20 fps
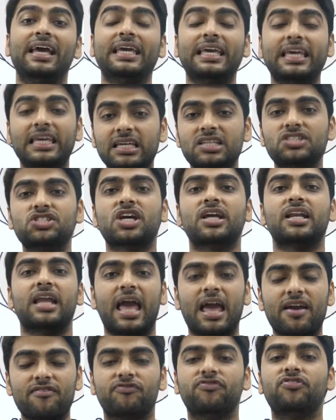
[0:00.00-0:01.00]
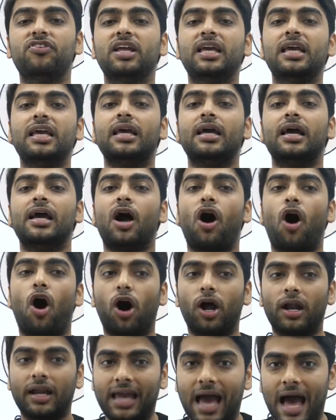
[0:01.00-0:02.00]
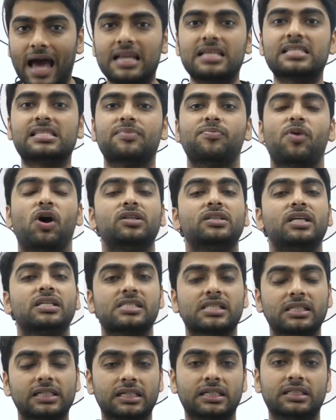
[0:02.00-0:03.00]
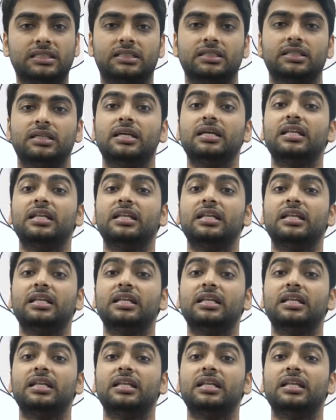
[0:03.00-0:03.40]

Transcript: Each and every organism on this earth,